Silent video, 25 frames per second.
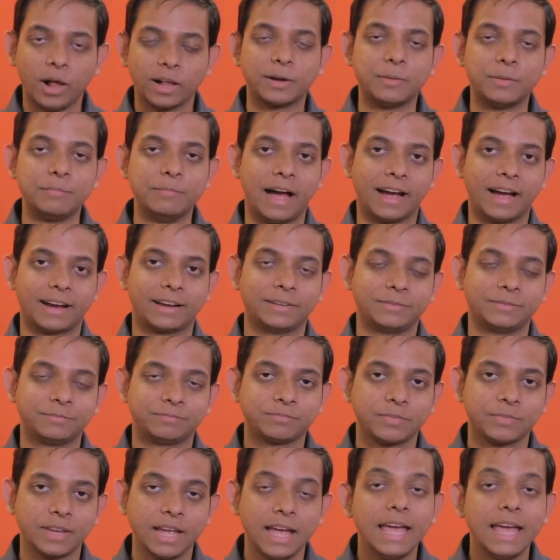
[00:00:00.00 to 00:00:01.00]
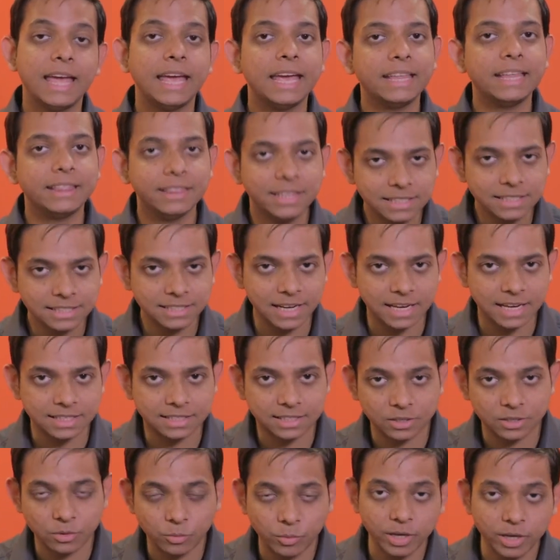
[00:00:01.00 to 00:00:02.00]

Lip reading: Welcome back. In this lesson,